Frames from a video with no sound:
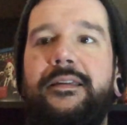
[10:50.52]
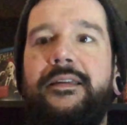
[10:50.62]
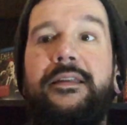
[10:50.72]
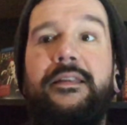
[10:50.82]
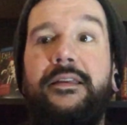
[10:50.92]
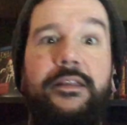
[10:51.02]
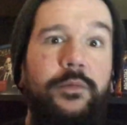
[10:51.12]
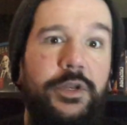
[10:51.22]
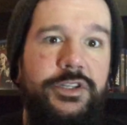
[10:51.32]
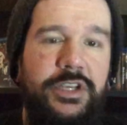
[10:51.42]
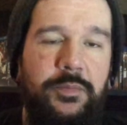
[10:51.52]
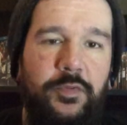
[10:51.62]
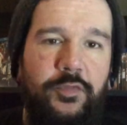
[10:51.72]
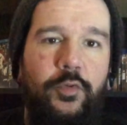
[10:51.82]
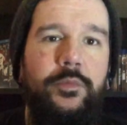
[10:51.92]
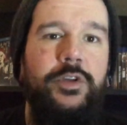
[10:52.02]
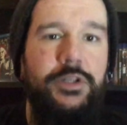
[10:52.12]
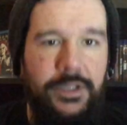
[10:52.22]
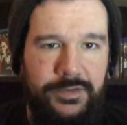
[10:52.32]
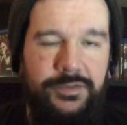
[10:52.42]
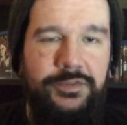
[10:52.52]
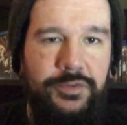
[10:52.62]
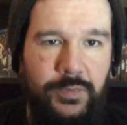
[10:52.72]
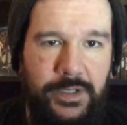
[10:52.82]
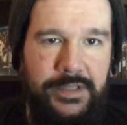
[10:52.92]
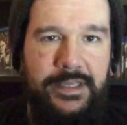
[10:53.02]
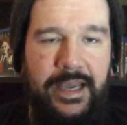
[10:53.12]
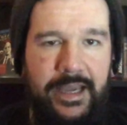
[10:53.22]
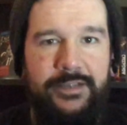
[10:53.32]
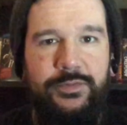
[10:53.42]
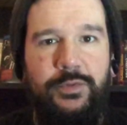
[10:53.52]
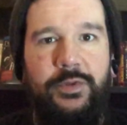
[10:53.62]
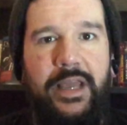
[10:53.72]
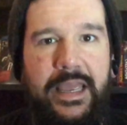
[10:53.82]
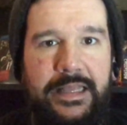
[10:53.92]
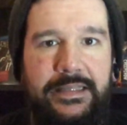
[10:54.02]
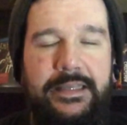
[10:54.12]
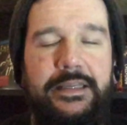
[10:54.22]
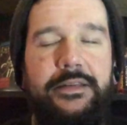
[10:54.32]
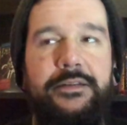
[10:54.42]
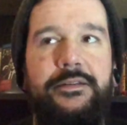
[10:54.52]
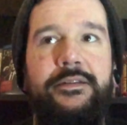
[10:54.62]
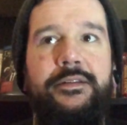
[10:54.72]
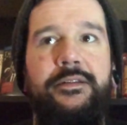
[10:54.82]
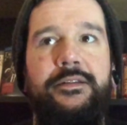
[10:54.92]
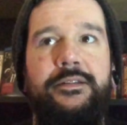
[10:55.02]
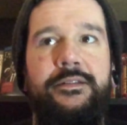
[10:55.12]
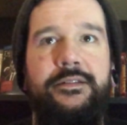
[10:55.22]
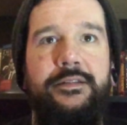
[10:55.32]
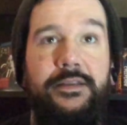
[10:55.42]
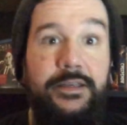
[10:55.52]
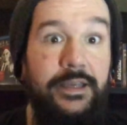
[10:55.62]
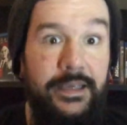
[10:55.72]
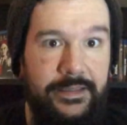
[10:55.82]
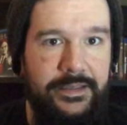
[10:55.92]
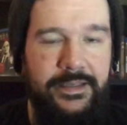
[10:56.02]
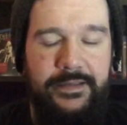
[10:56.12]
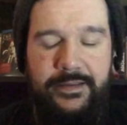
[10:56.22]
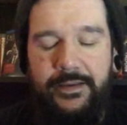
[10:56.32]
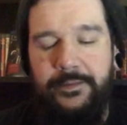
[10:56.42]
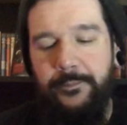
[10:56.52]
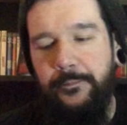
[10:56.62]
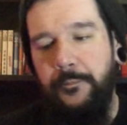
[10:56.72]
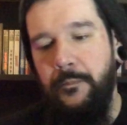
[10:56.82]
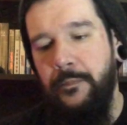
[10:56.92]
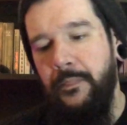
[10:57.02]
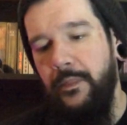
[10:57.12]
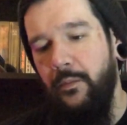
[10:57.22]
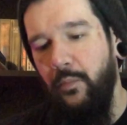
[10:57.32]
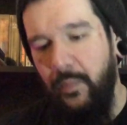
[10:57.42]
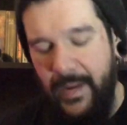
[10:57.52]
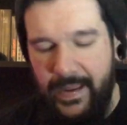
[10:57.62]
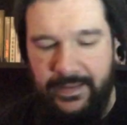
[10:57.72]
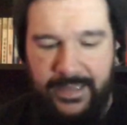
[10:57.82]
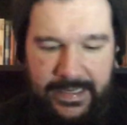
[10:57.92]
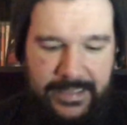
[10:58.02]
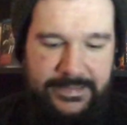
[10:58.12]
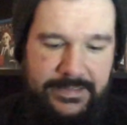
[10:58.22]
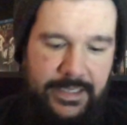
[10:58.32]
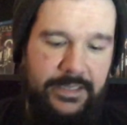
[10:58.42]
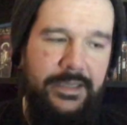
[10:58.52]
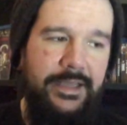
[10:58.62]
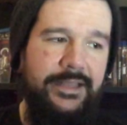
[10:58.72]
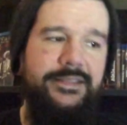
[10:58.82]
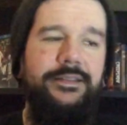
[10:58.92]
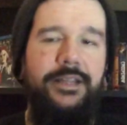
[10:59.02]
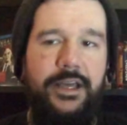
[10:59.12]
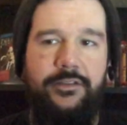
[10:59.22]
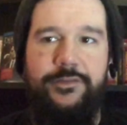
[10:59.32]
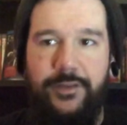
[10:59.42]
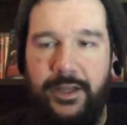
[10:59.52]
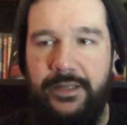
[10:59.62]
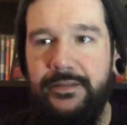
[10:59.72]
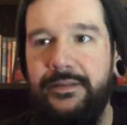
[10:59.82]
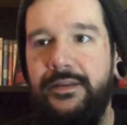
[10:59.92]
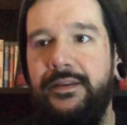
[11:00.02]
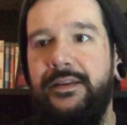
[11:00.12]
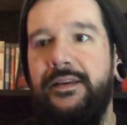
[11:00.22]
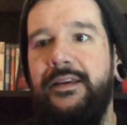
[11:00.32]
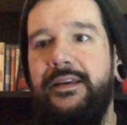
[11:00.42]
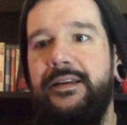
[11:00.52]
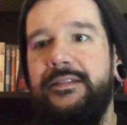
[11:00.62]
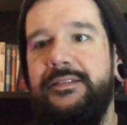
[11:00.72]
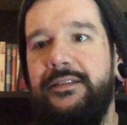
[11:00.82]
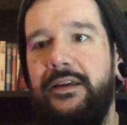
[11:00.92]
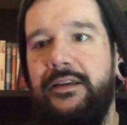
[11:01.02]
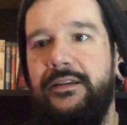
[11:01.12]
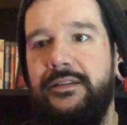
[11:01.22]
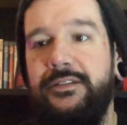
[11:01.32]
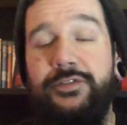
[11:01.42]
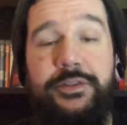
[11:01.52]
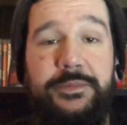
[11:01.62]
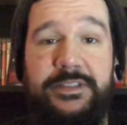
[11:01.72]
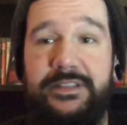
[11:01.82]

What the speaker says: in any way, shape, or form close to what the actual alien in Alien did. But, like I said, it's a lot of fun. It's extremely